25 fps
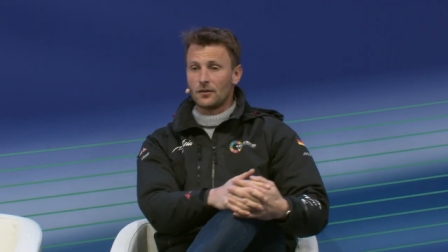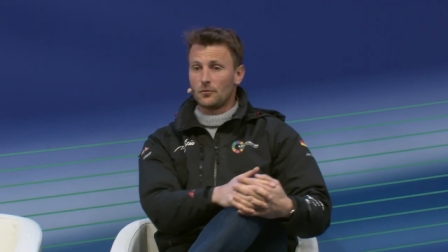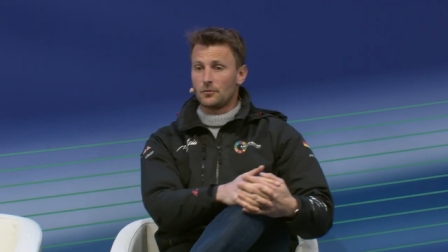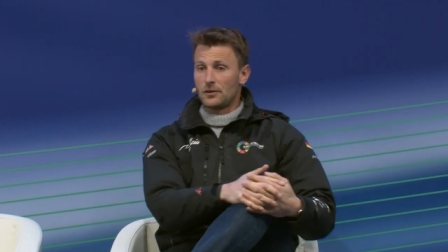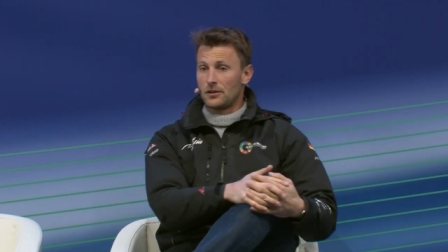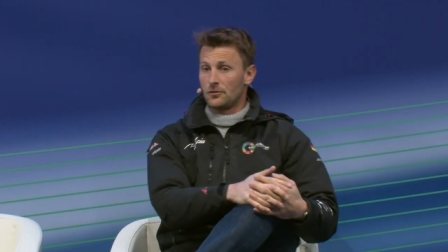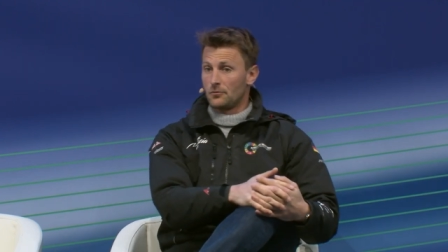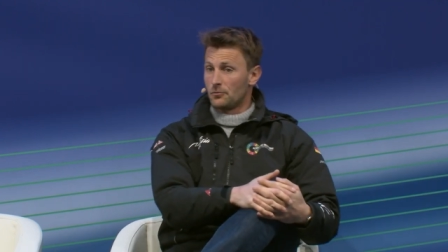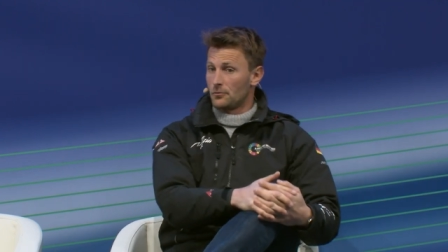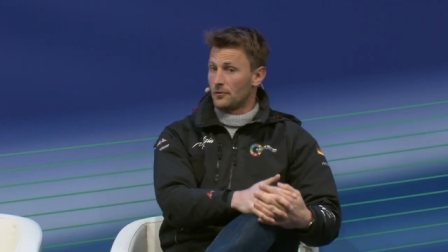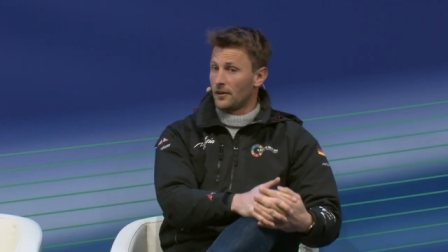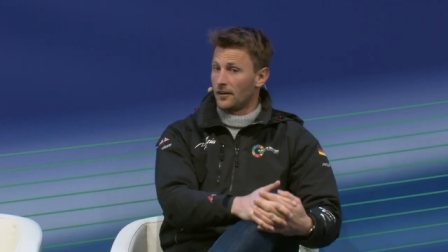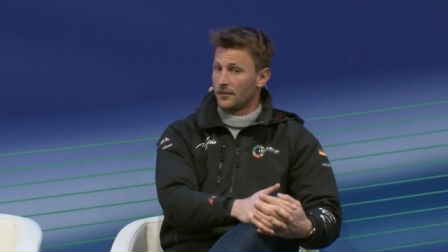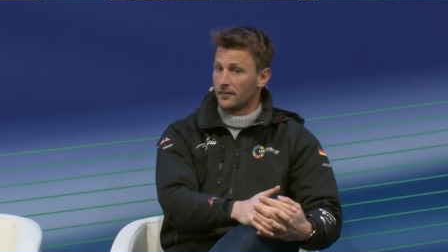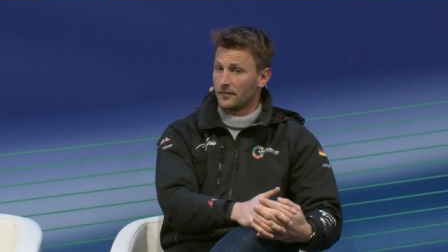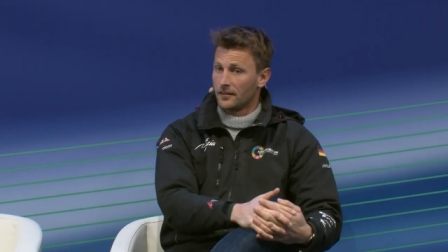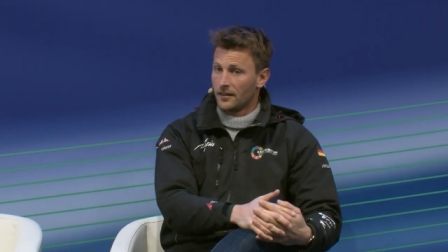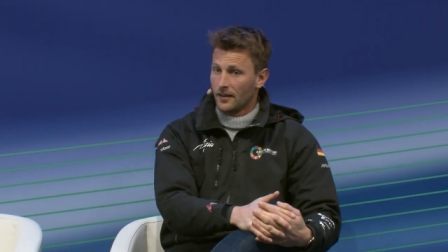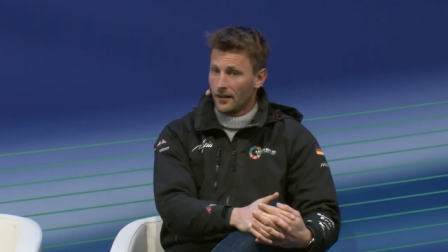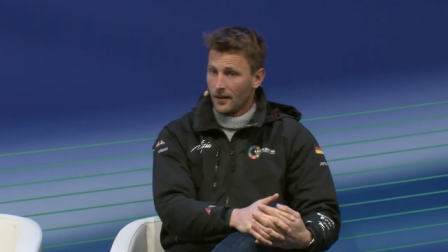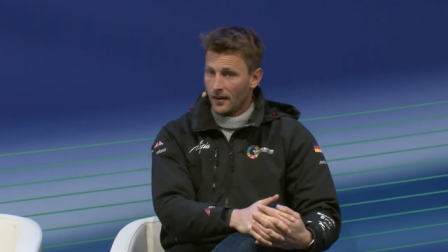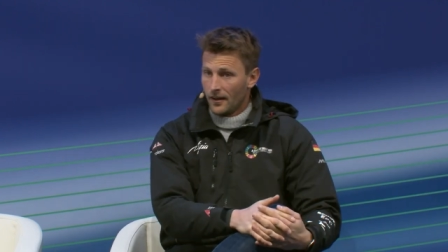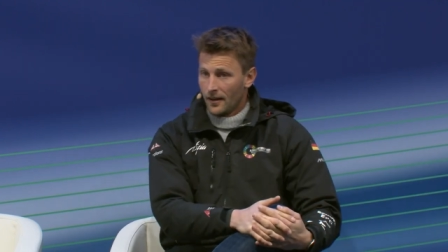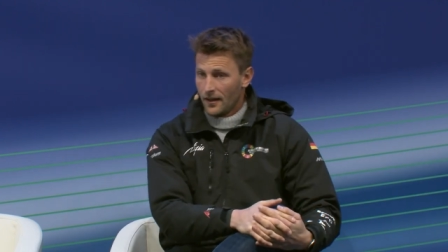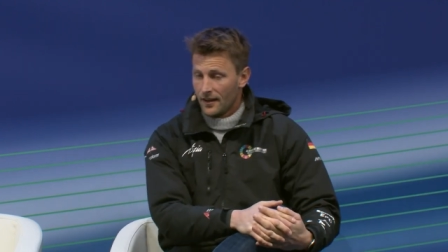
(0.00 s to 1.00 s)
We run
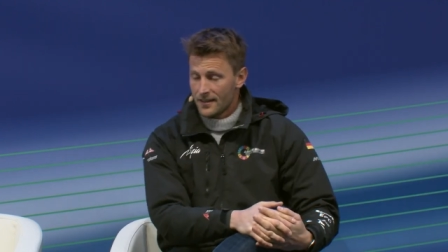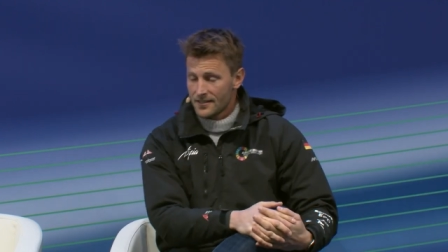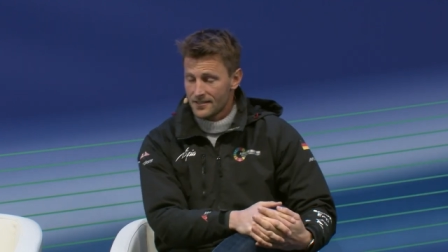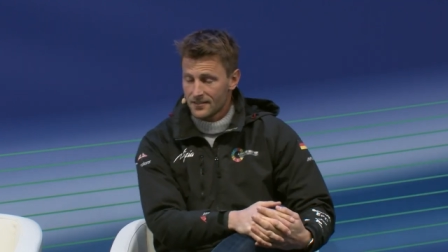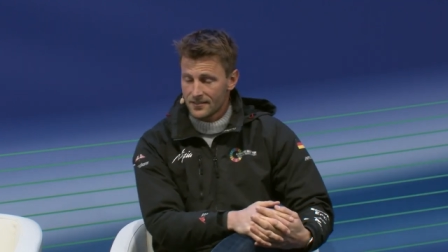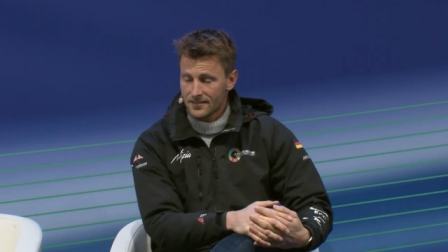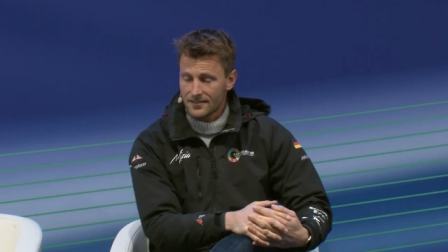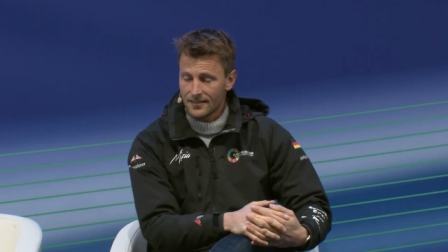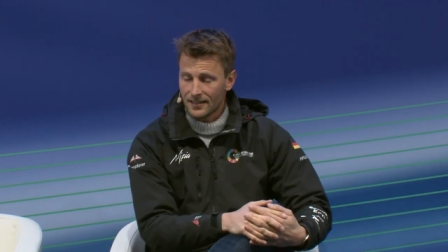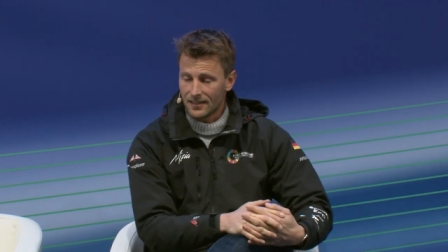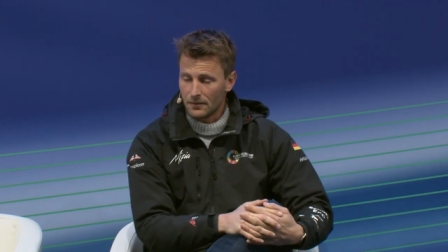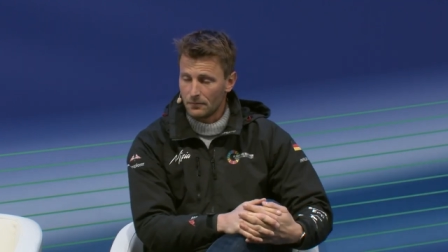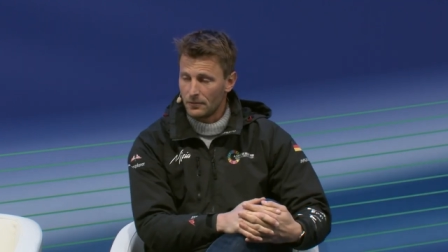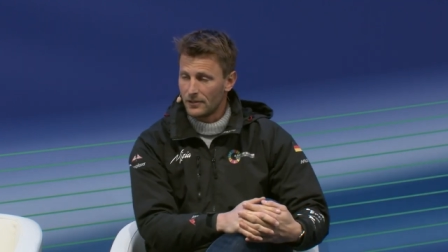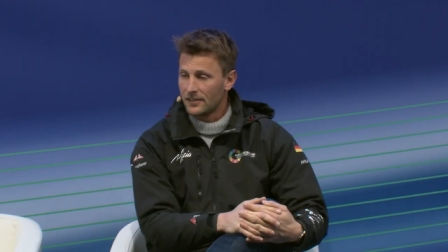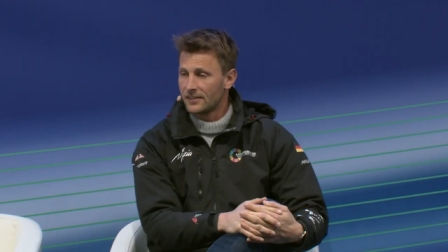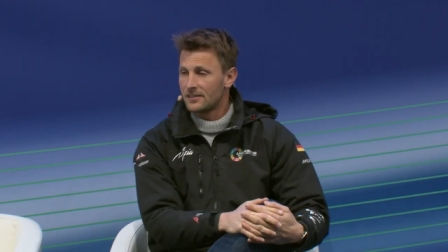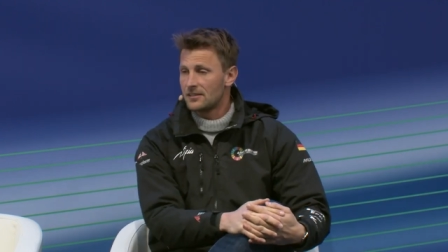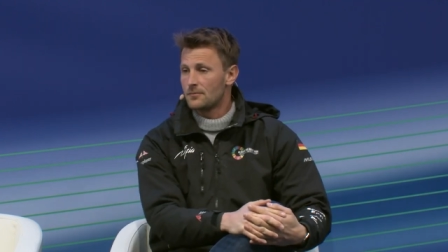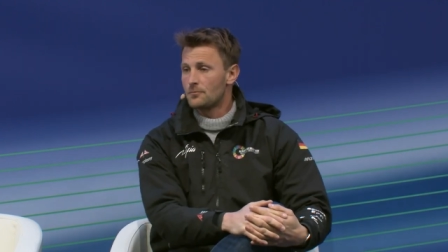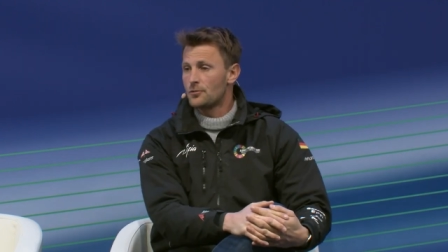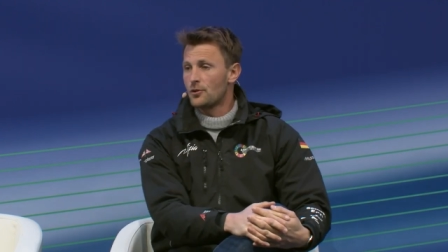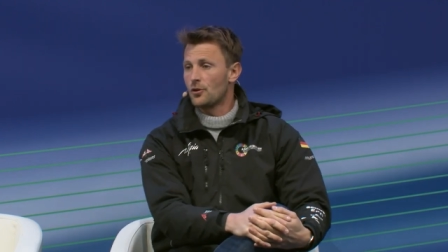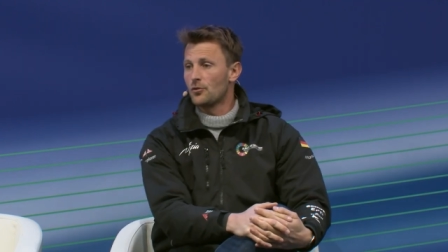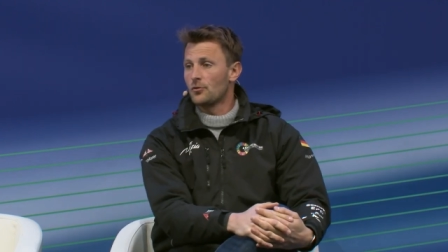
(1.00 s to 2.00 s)
a
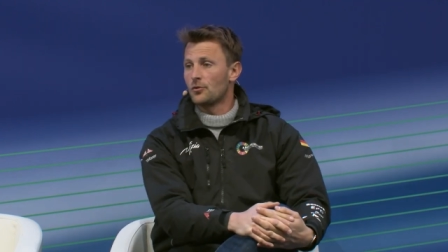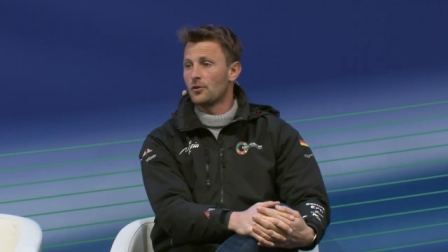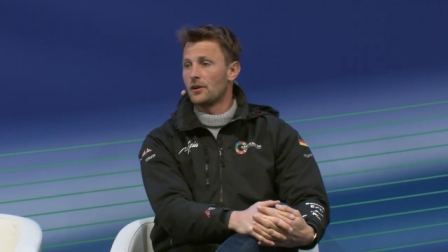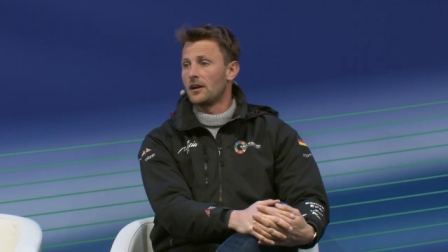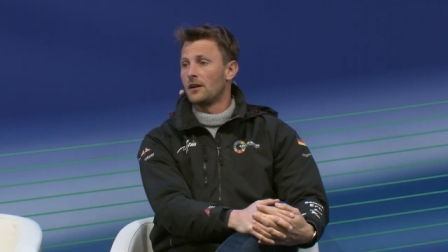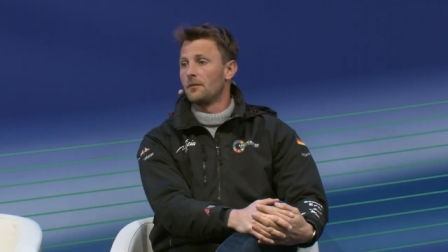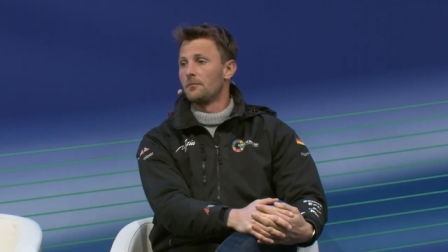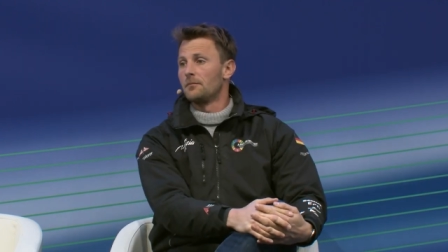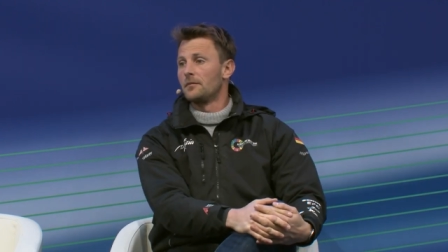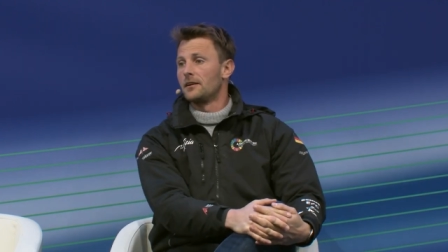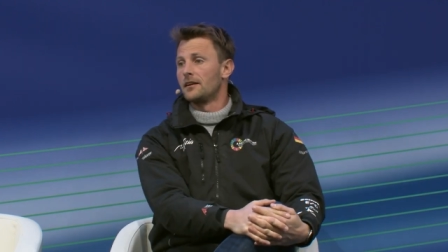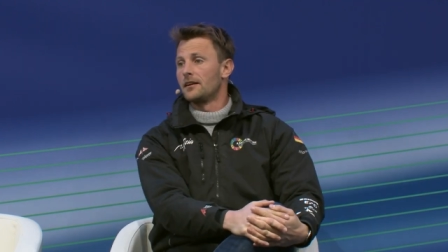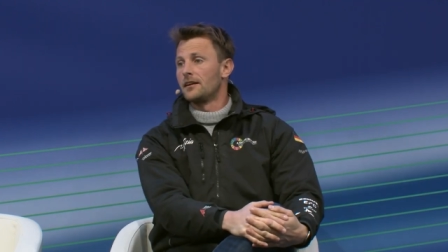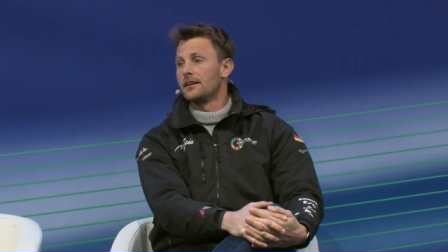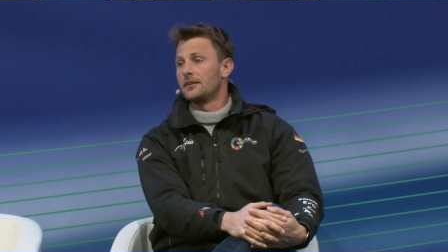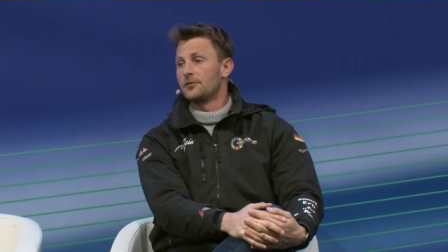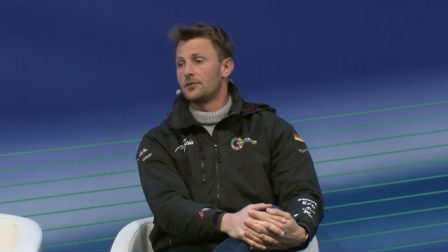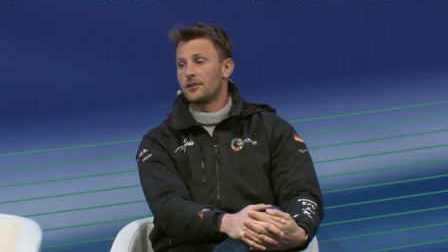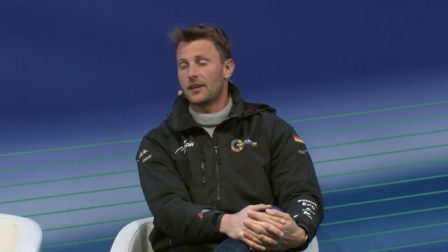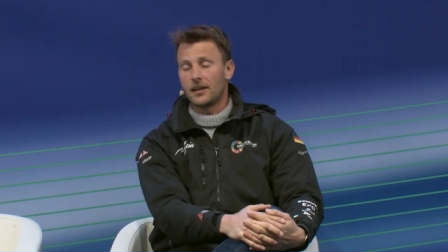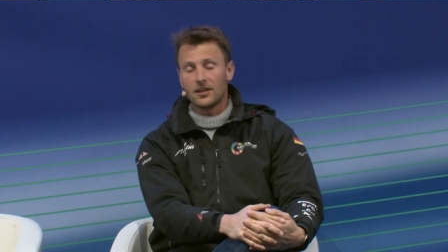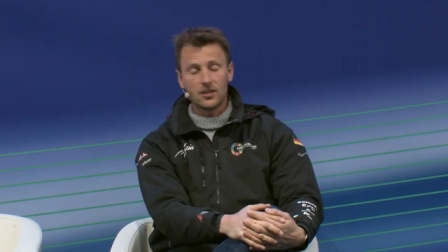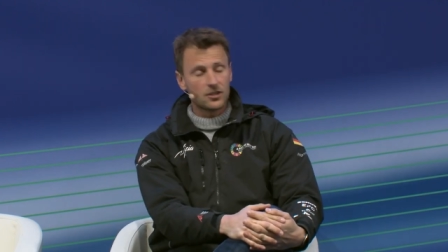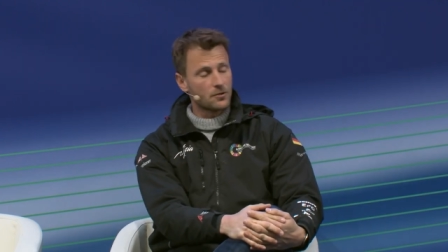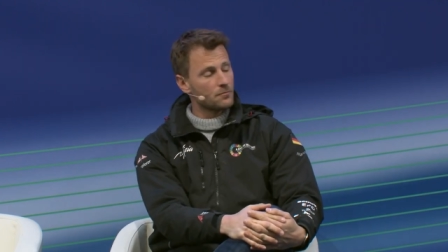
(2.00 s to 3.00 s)
sustainability program, uh,
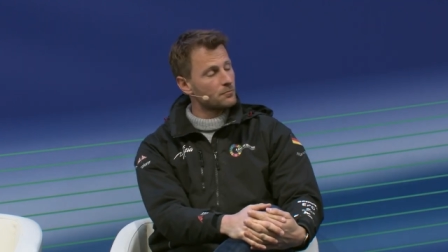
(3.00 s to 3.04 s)
education